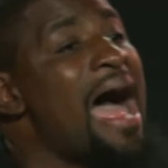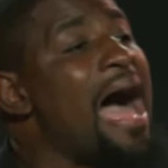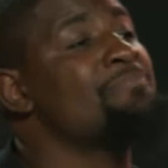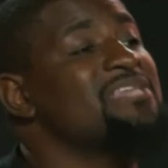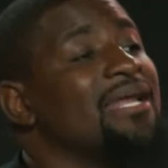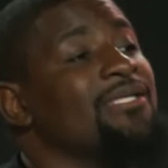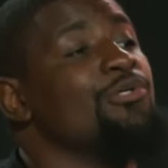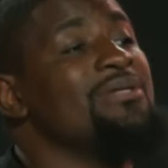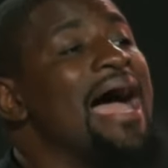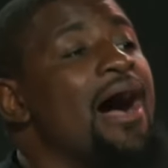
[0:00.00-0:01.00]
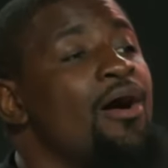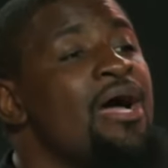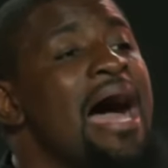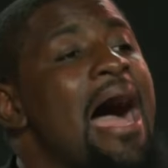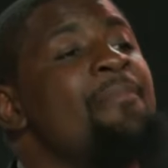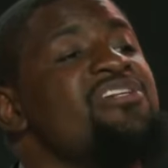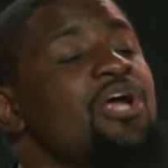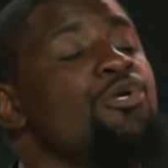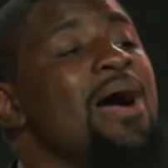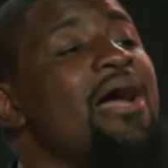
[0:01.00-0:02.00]
I'm telling you now, I'm gonna show
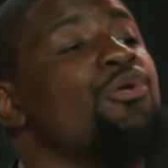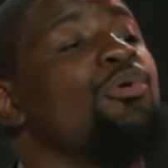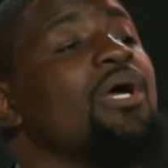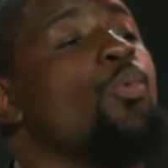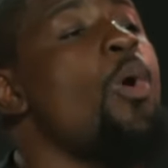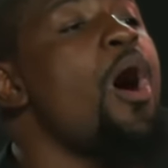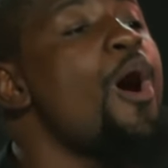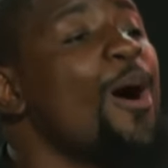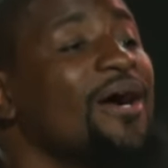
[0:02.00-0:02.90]
you how you can walk.